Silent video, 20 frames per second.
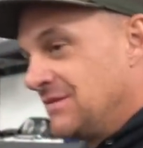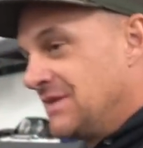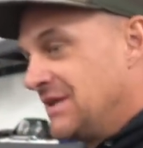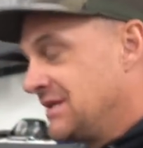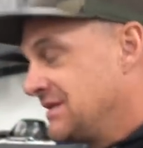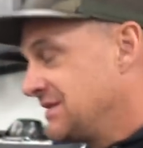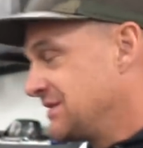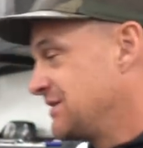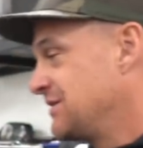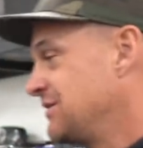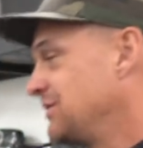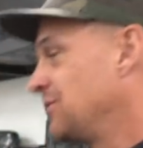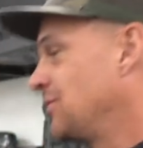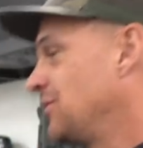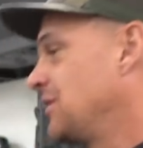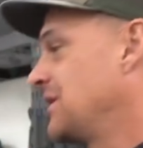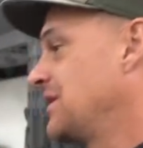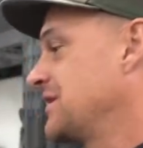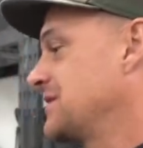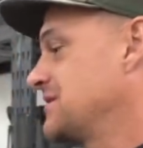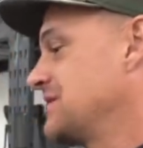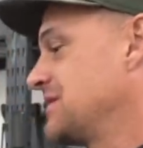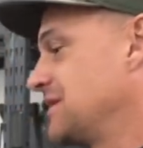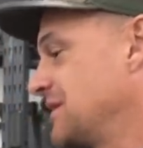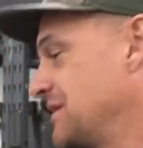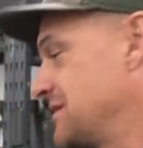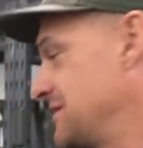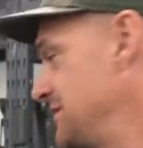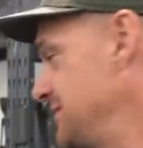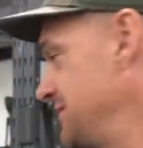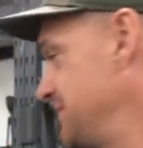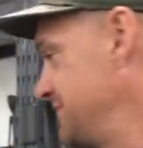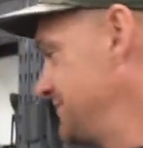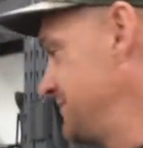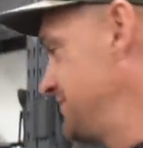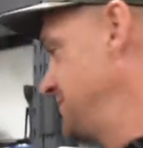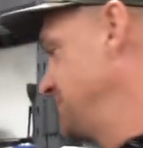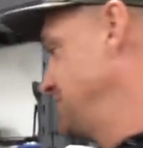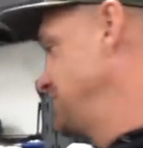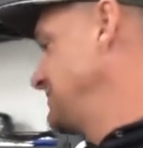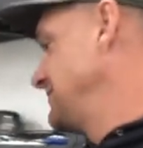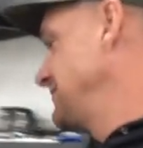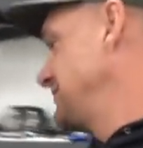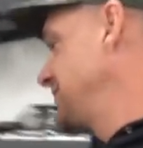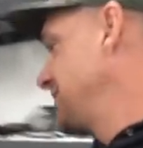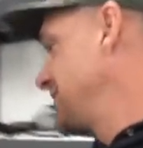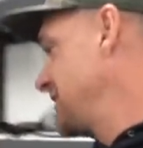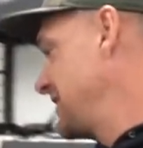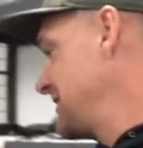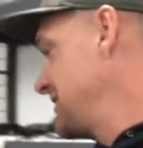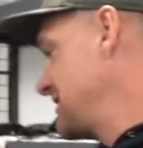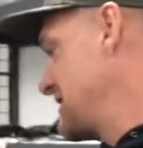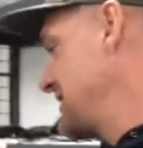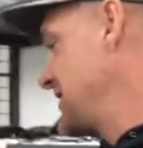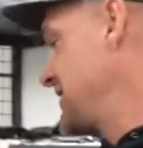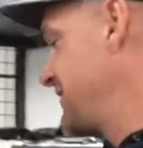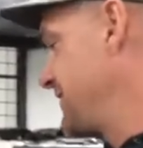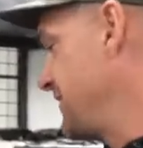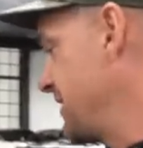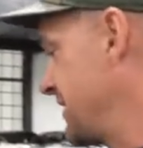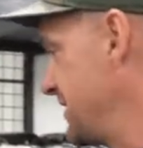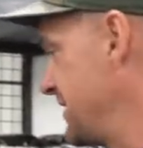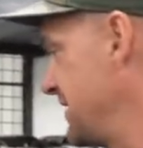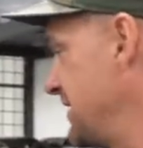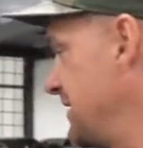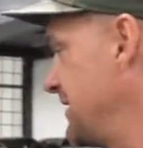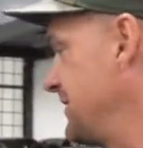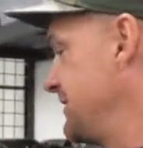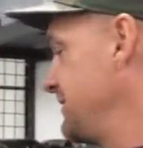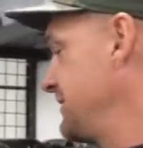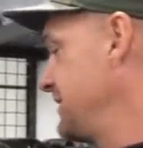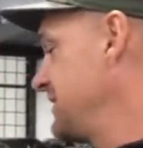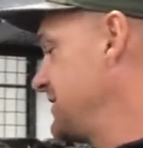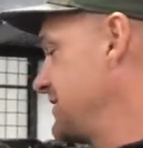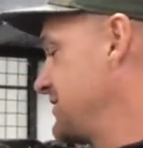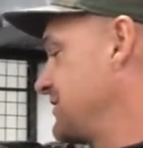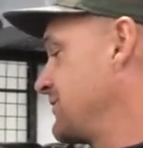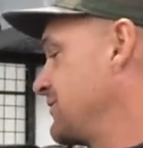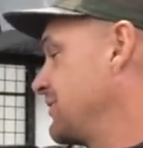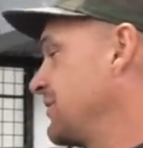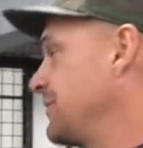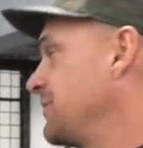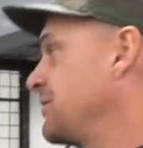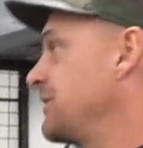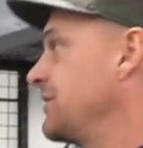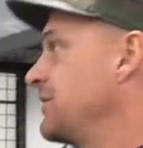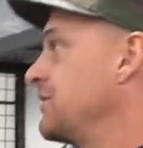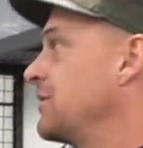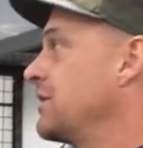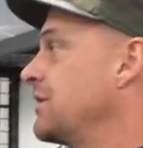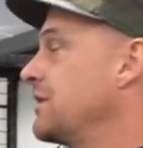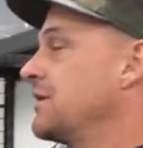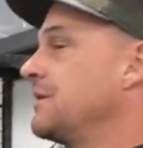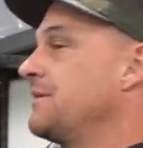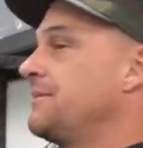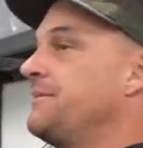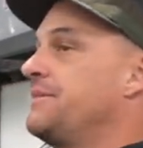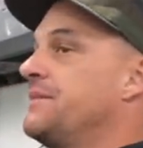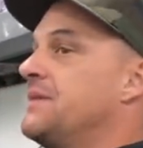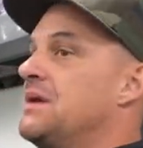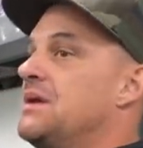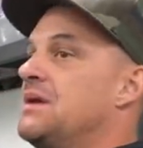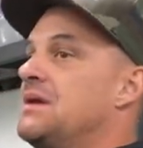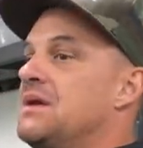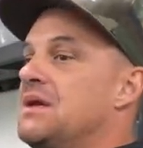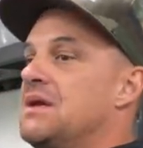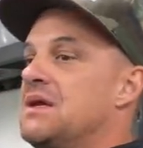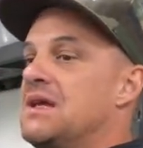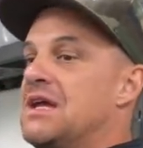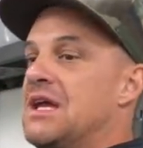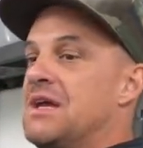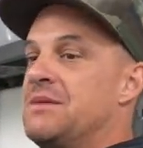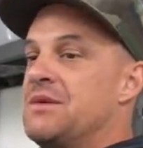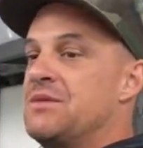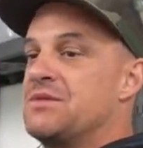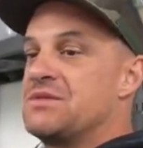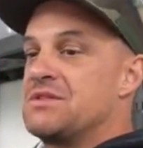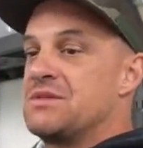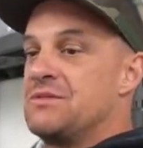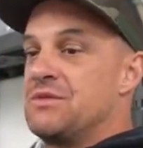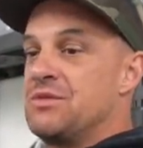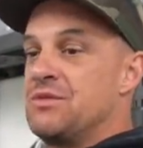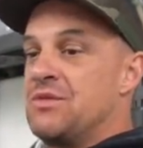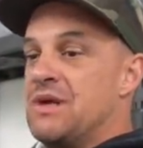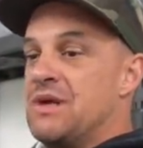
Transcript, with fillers: And just doing wiring sucks. But he's got it fucking dialed. He does some really pretty work. He came in with some new